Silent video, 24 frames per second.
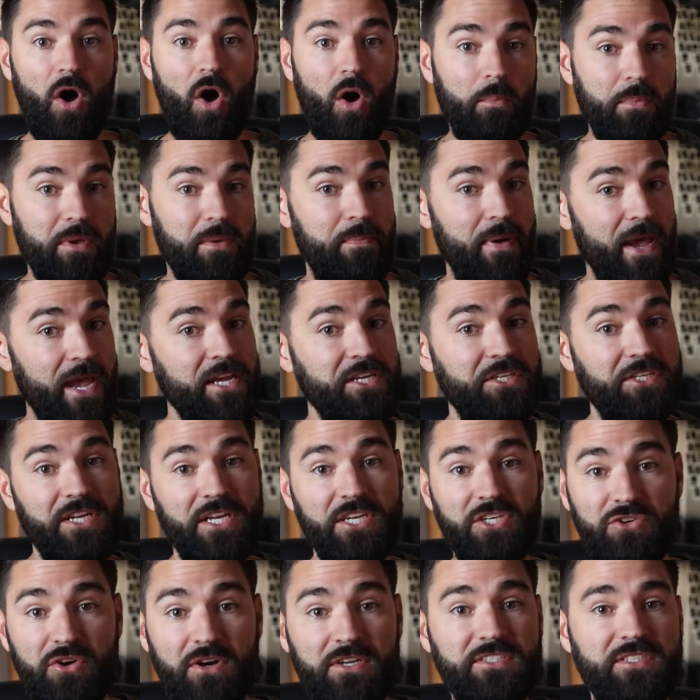I'll be patient
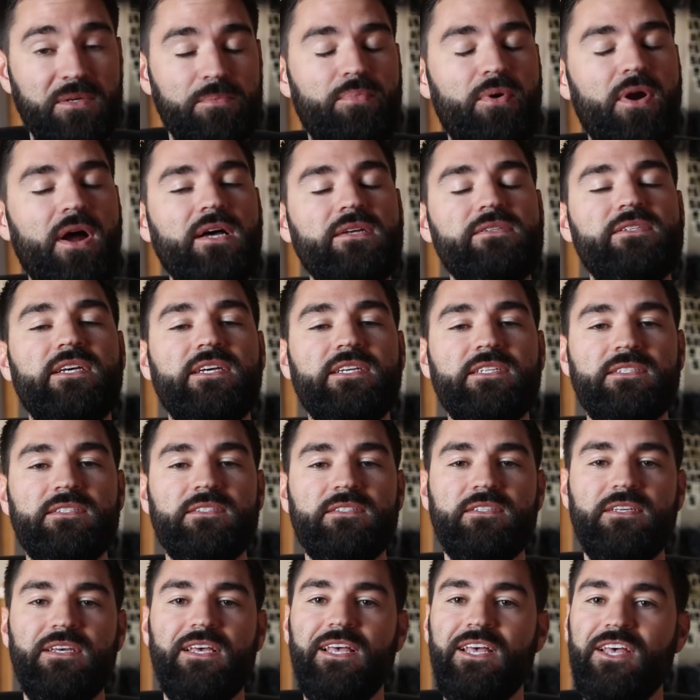and trust the process.
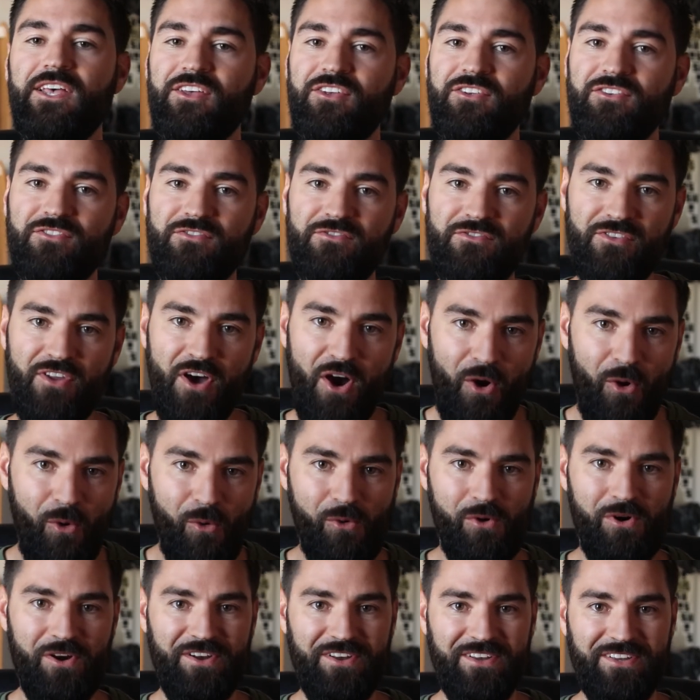
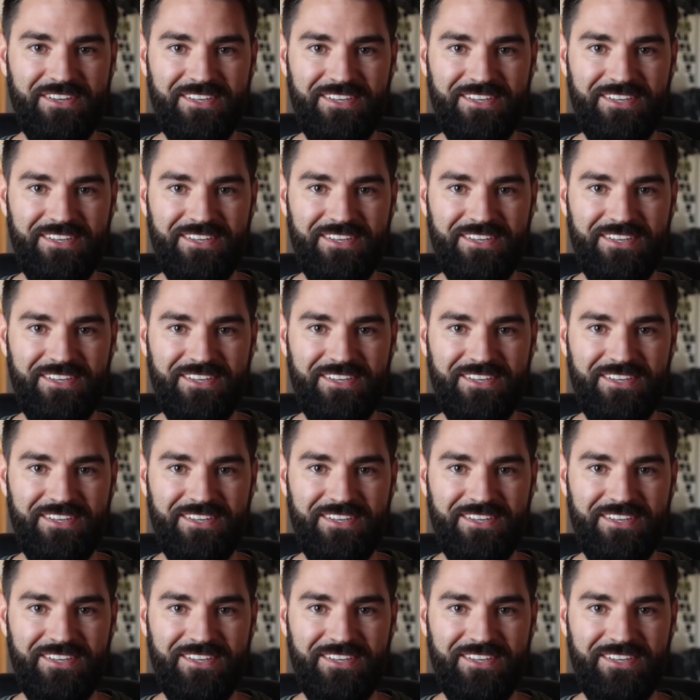No.